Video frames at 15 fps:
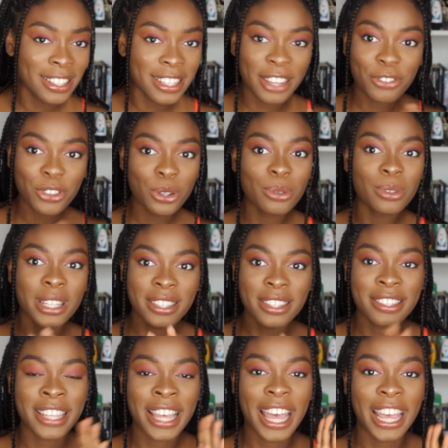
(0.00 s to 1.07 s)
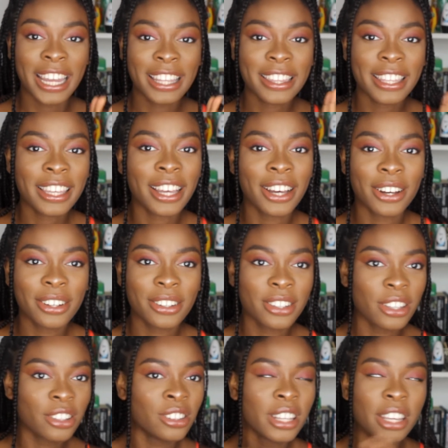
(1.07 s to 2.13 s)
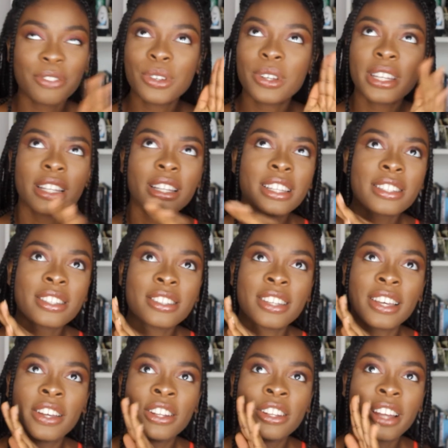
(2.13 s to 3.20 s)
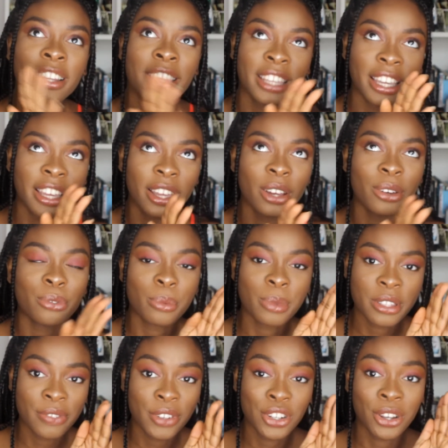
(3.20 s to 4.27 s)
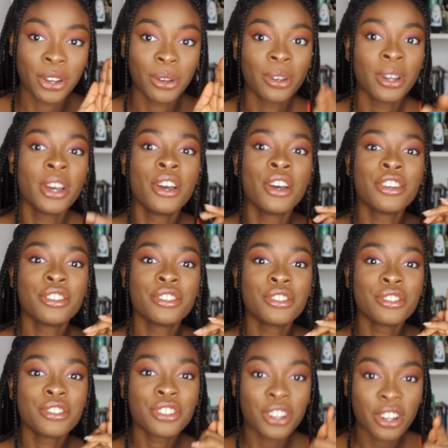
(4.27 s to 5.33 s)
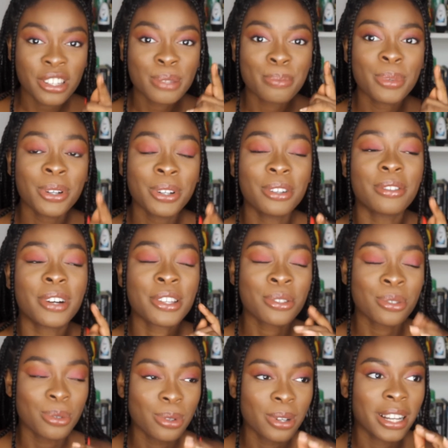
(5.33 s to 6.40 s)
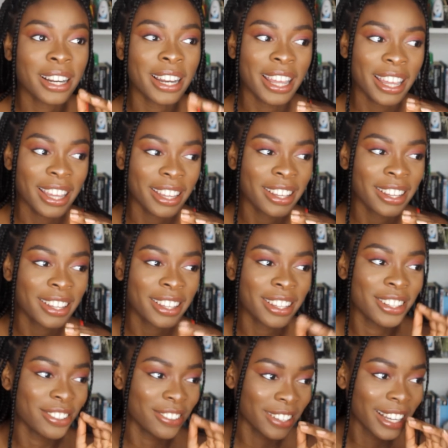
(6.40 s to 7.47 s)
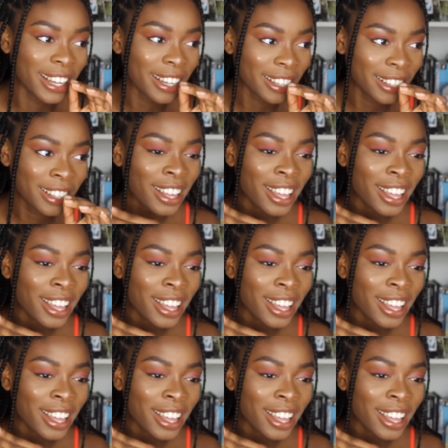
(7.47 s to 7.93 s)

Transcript: If you listen to anything, if you listen to nothing from this video, just put Rasul clay in your hair.